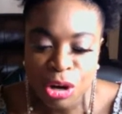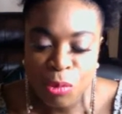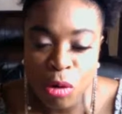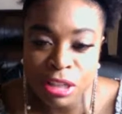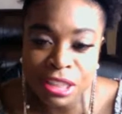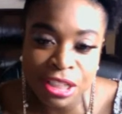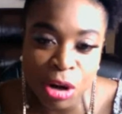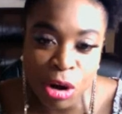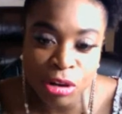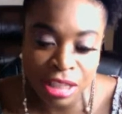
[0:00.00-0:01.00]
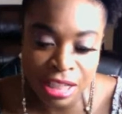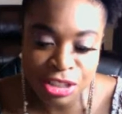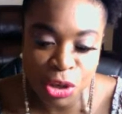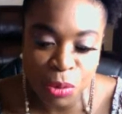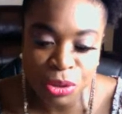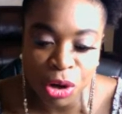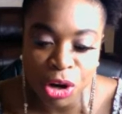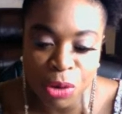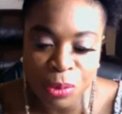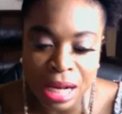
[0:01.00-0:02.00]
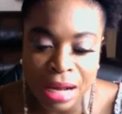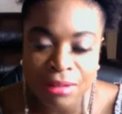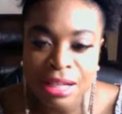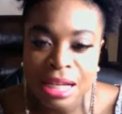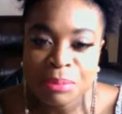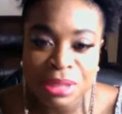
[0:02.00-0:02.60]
watching all that's going on without